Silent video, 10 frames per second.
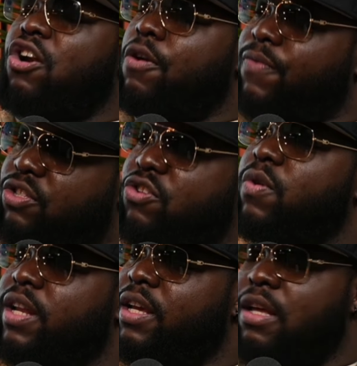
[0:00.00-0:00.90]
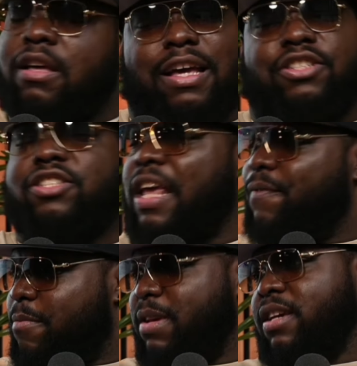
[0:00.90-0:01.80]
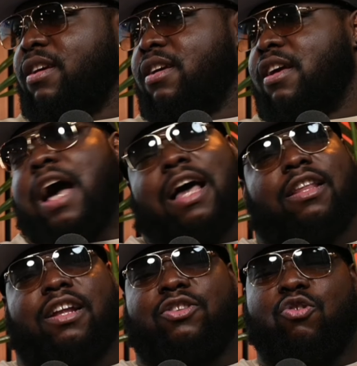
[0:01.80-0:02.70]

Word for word: her for doing it. It just ain't for me. I love the doodle